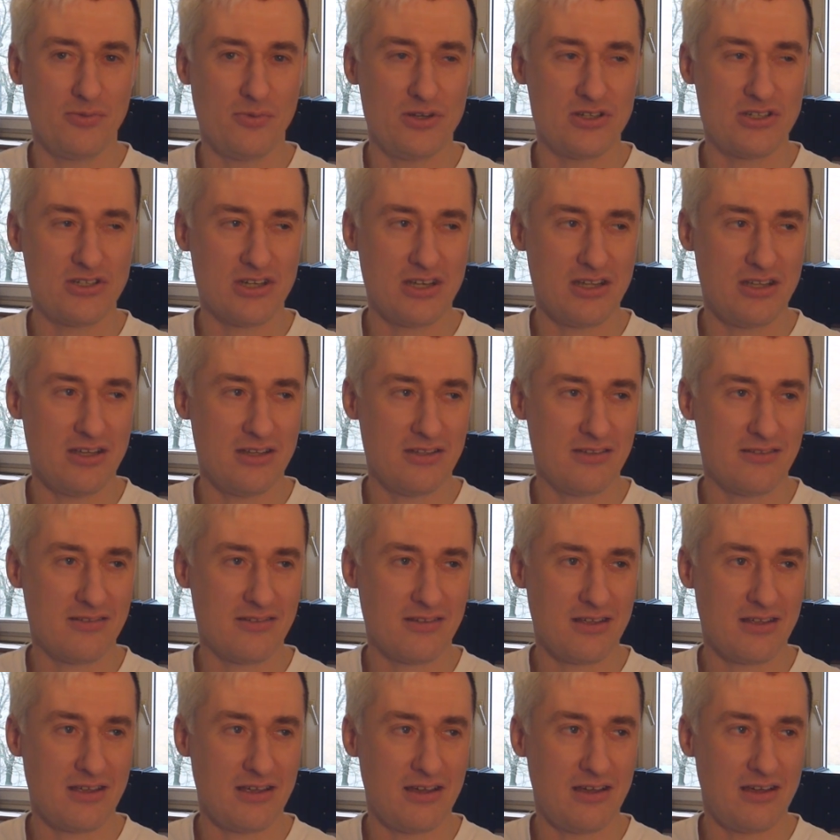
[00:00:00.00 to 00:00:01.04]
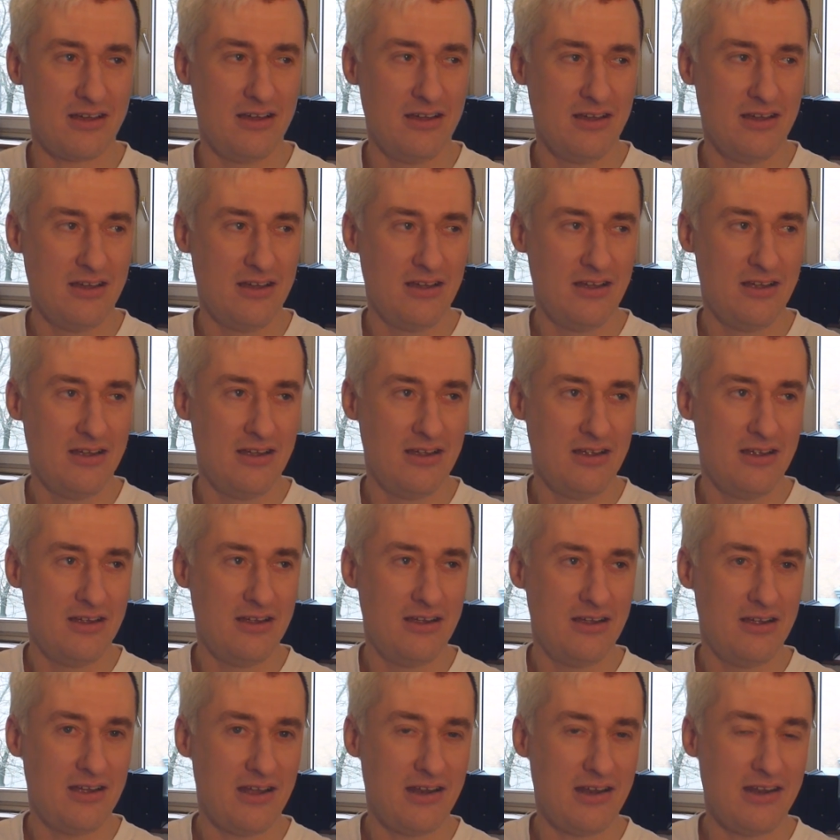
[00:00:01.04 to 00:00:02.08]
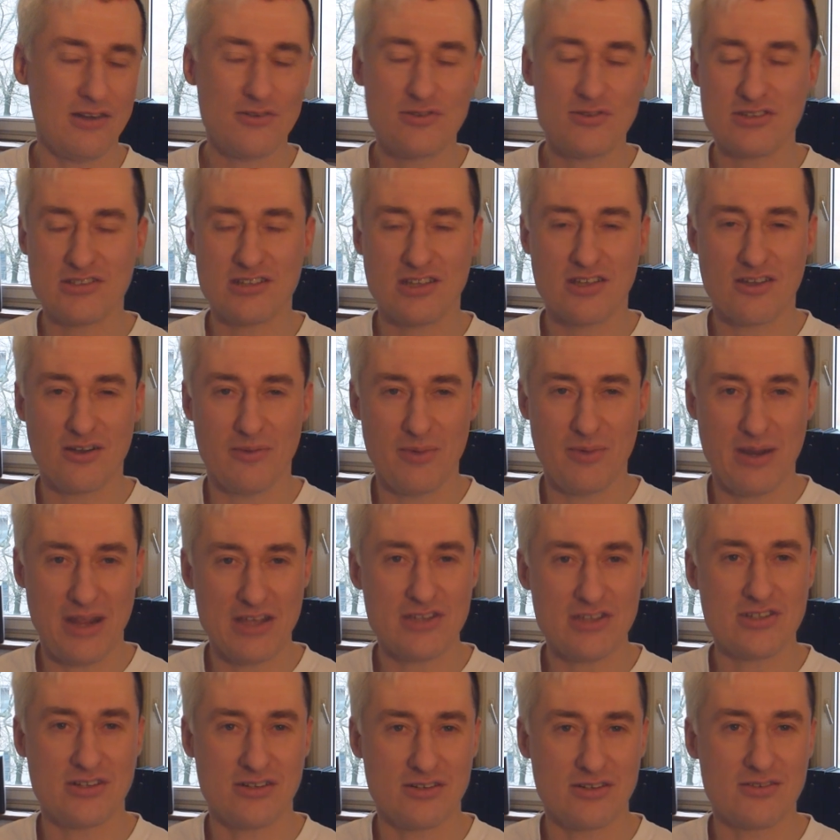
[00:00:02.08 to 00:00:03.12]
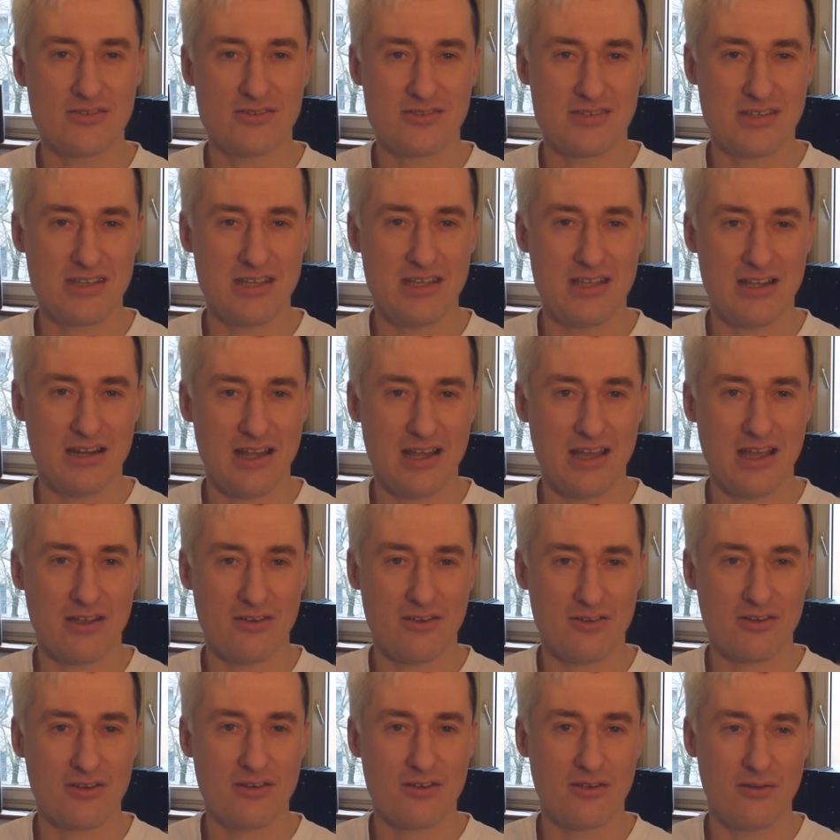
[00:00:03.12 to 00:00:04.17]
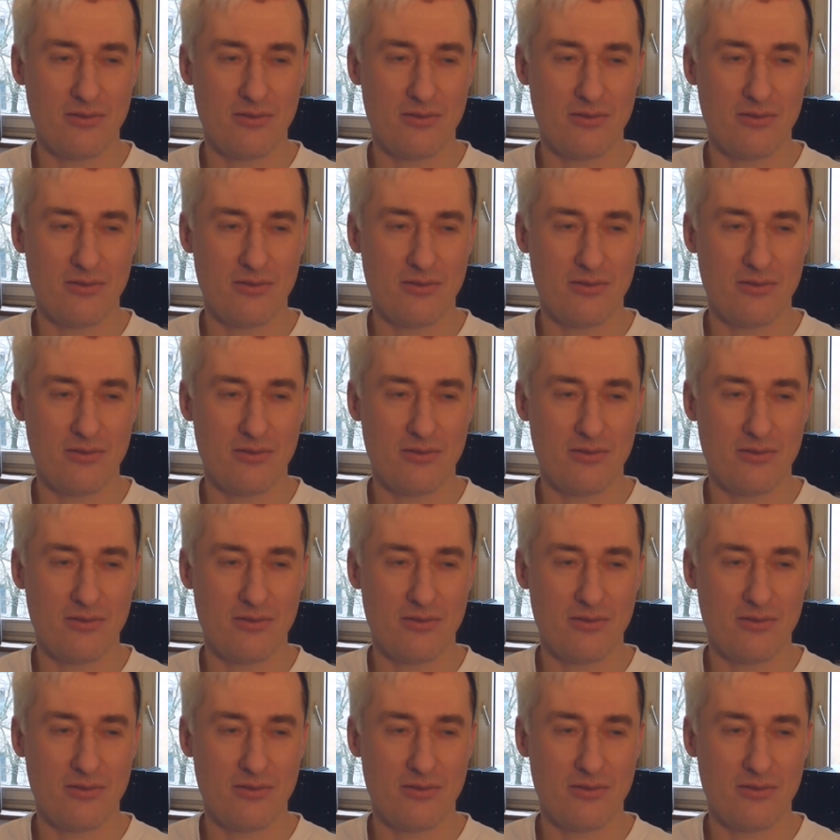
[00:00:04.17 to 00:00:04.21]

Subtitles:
which is an interesting combination to see, like,